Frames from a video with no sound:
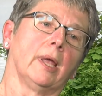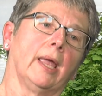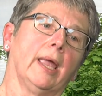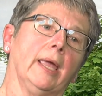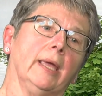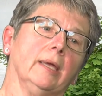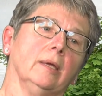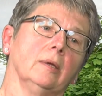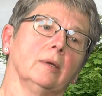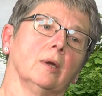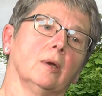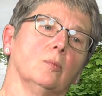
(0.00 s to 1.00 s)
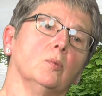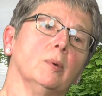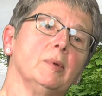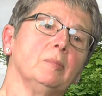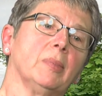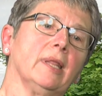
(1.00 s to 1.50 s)
a
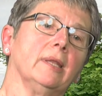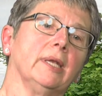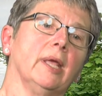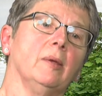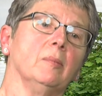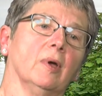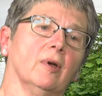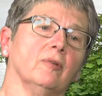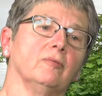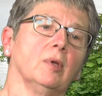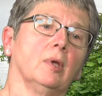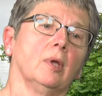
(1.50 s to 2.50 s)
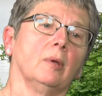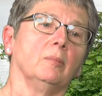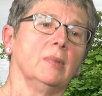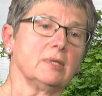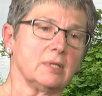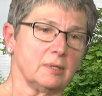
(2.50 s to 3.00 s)
woman by the name of
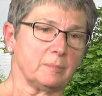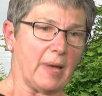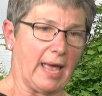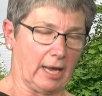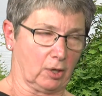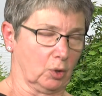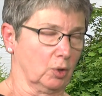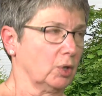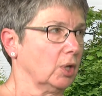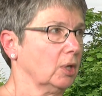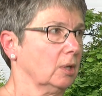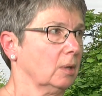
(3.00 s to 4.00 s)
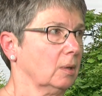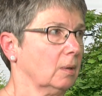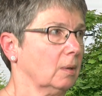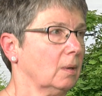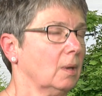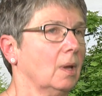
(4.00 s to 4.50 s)
Mrs. Packard.
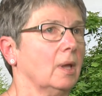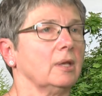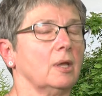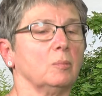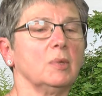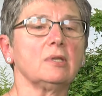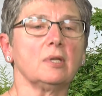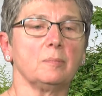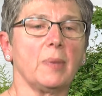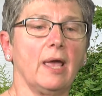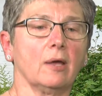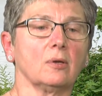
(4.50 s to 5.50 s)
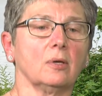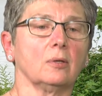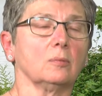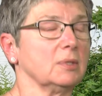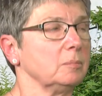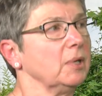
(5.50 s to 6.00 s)
Now, Mrs. Packard
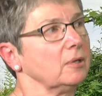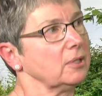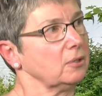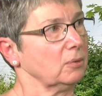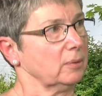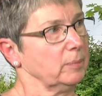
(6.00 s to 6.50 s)
was married to a